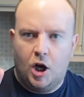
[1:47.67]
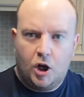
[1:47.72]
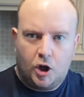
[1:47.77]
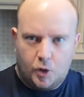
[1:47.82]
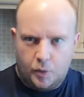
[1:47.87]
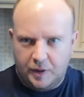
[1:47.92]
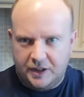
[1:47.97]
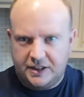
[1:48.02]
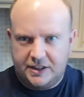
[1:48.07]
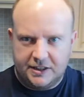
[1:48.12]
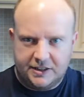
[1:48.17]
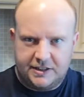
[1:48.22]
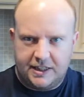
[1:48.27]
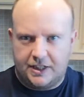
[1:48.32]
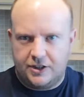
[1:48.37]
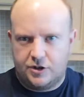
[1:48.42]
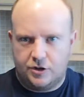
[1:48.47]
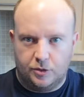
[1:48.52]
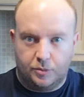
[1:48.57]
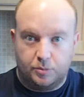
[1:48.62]

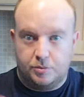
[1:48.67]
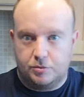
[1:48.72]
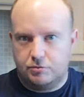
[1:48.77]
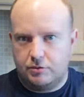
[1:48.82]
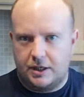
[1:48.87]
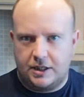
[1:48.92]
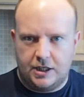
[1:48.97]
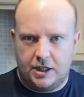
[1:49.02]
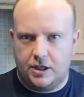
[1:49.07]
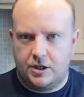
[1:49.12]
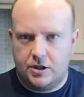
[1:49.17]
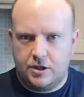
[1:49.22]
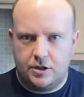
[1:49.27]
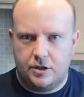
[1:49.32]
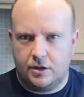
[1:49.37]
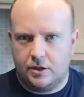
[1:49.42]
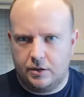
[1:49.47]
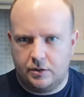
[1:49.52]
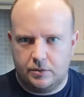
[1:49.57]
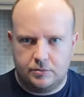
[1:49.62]
quintessential
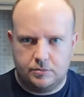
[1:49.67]
British